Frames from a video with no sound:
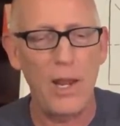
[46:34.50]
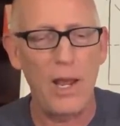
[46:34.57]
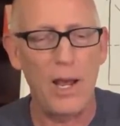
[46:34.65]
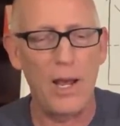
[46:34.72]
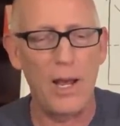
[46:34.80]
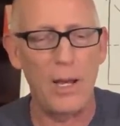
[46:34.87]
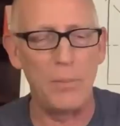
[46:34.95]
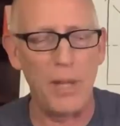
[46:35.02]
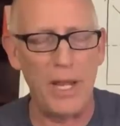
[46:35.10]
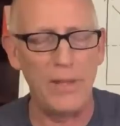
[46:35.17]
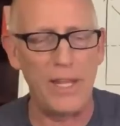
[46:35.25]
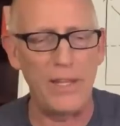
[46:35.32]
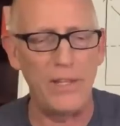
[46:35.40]
Um,
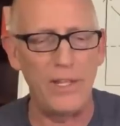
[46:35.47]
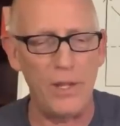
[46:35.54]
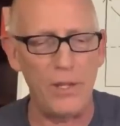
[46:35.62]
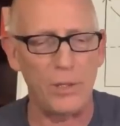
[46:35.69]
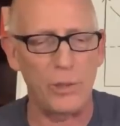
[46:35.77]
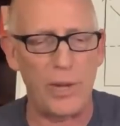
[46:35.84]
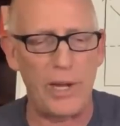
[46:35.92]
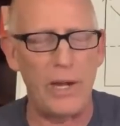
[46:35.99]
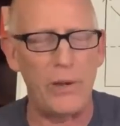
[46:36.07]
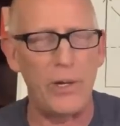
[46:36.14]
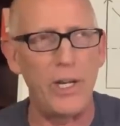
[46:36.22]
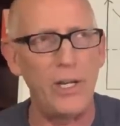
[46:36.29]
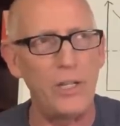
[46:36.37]
and then the other gray
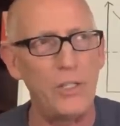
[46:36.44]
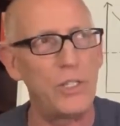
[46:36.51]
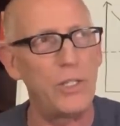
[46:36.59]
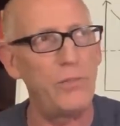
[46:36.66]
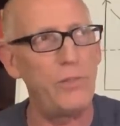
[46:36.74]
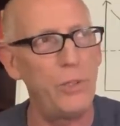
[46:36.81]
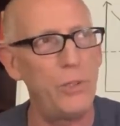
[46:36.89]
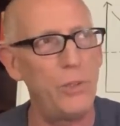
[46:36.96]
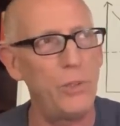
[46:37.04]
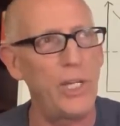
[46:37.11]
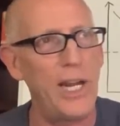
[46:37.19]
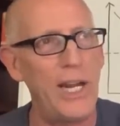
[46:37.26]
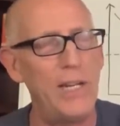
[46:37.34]
area is if you do
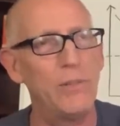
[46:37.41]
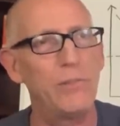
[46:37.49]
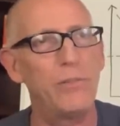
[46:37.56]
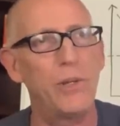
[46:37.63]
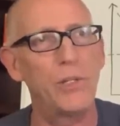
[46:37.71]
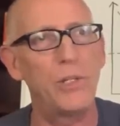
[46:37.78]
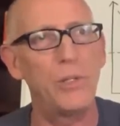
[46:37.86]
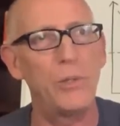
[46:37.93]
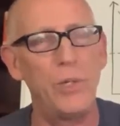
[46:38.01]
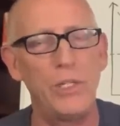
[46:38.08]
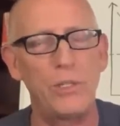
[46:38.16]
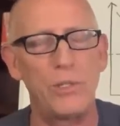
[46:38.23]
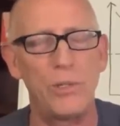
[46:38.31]
gain of function
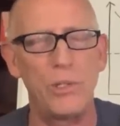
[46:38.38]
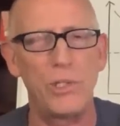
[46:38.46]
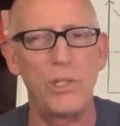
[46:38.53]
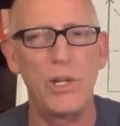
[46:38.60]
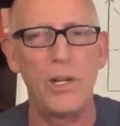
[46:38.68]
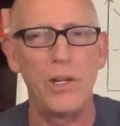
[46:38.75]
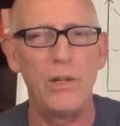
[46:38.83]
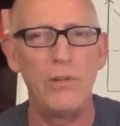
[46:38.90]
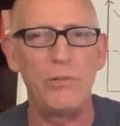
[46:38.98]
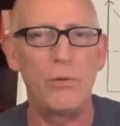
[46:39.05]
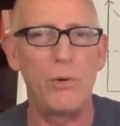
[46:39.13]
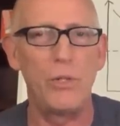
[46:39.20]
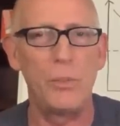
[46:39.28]
research,
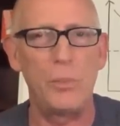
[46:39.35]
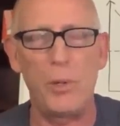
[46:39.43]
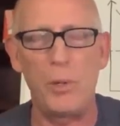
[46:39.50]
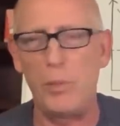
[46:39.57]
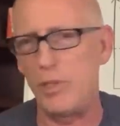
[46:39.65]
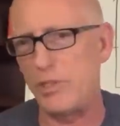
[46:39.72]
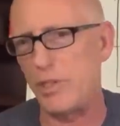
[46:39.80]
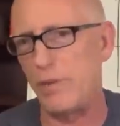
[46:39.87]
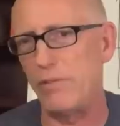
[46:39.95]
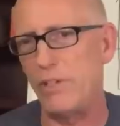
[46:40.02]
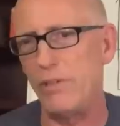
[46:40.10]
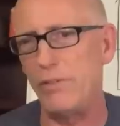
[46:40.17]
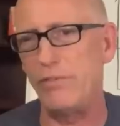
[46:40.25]
for the purpose
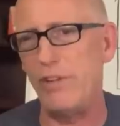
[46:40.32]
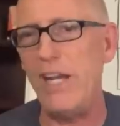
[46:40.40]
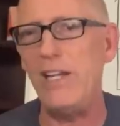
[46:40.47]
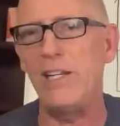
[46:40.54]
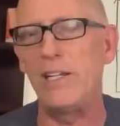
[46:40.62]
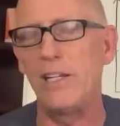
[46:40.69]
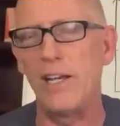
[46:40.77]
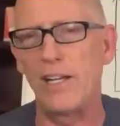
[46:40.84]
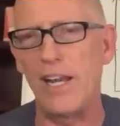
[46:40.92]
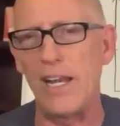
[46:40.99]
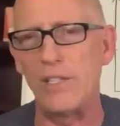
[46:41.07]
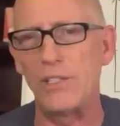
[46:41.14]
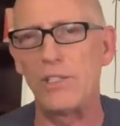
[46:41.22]
of defending
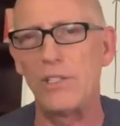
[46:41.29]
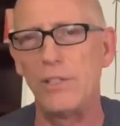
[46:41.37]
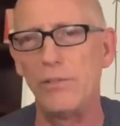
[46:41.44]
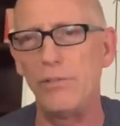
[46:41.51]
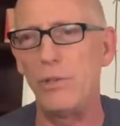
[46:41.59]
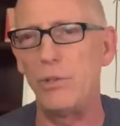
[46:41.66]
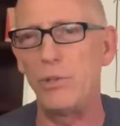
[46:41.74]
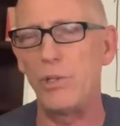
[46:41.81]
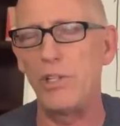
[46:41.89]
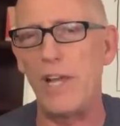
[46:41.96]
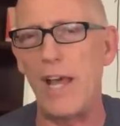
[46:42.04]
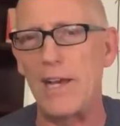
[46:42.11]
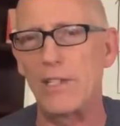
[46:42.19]
against future
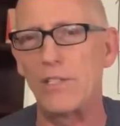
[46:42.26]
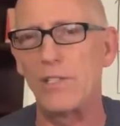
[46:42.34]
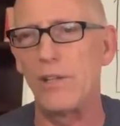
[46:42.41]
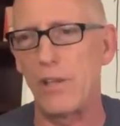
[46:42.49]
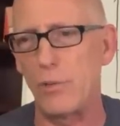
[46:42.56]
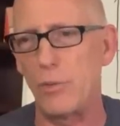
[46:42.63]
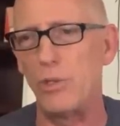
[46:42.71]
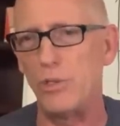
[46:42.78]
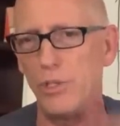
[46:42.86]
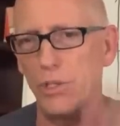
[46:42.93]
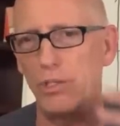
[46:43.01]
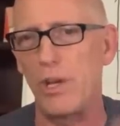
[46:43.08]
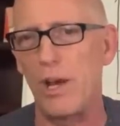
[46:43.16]
attacks. In other words,
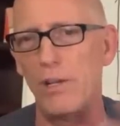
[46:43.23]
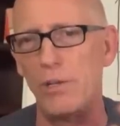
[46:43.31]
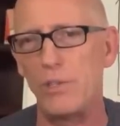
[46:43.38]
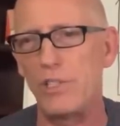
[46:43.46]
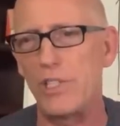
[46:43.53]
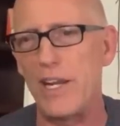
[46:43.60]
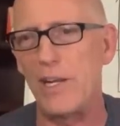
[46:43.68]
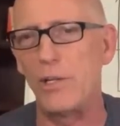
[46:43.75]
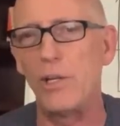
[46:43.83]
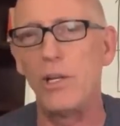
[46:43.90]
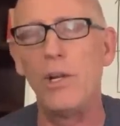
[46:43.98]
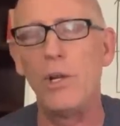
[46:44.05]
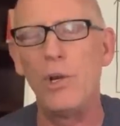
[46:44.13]
just to understand
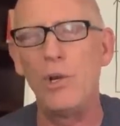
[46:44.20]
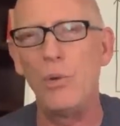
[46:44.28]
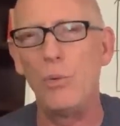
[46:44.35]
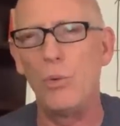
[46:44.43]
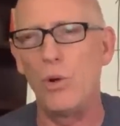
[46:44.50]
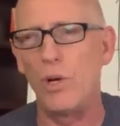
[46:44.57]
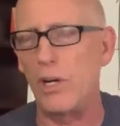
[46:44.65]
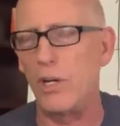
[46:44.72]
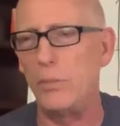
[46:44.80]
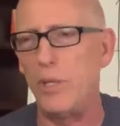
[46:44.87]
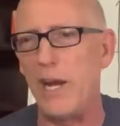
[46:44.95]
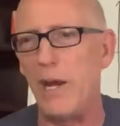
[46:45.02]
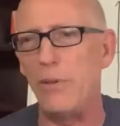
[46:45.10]
what could
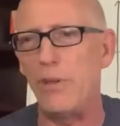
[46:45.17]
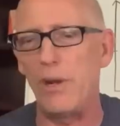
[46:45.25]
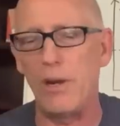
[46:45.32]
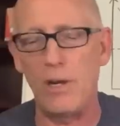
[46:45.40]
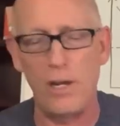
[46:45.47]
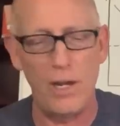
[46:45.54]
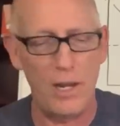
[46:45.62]
be out there.